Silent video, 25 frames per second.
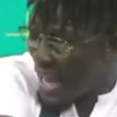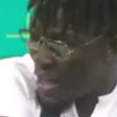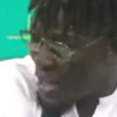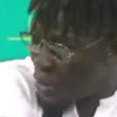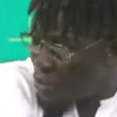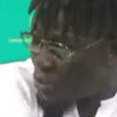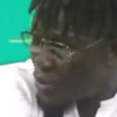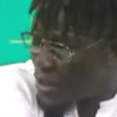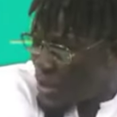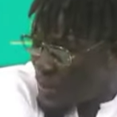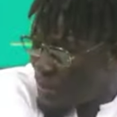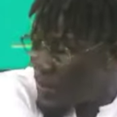
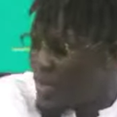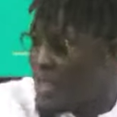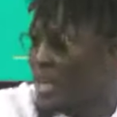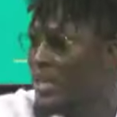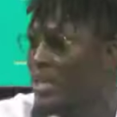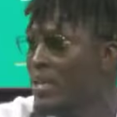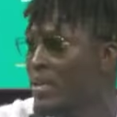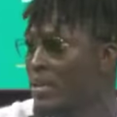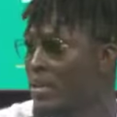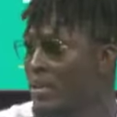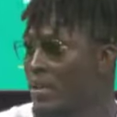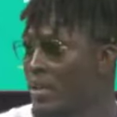we speak.
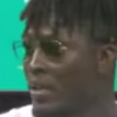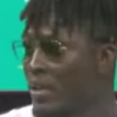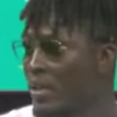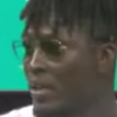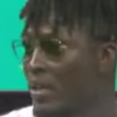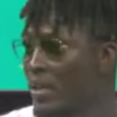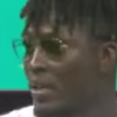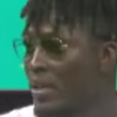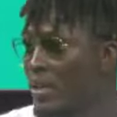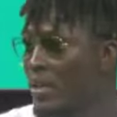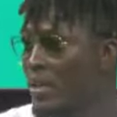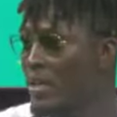
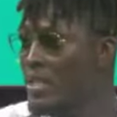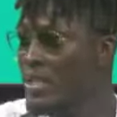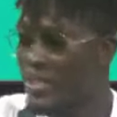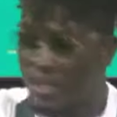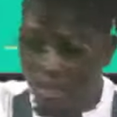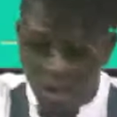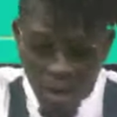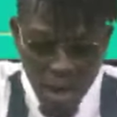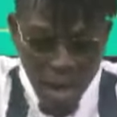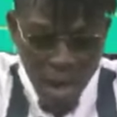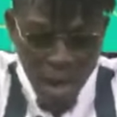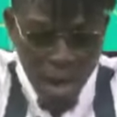Still
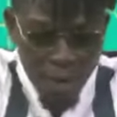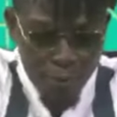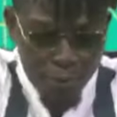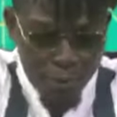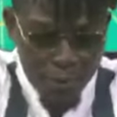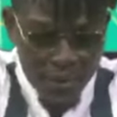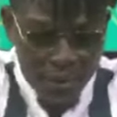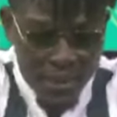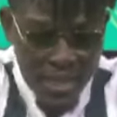have things